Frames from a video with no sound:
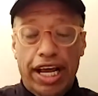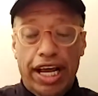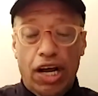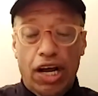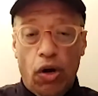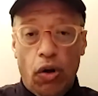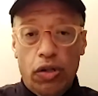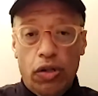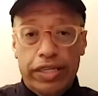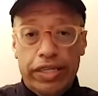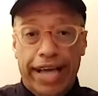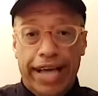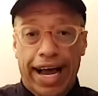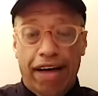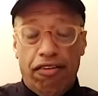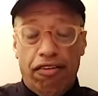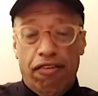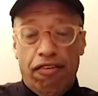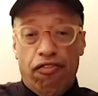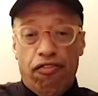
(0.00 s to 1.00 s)
all that
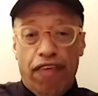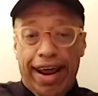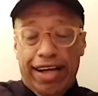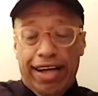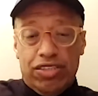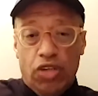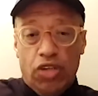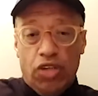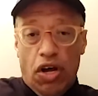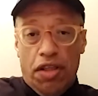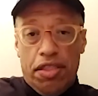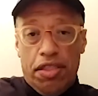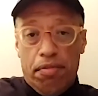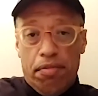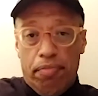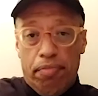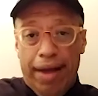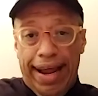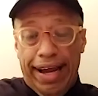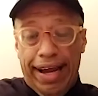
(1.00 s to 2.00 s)
reflects on the
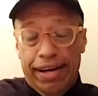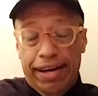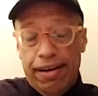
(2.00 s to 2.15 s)
brand.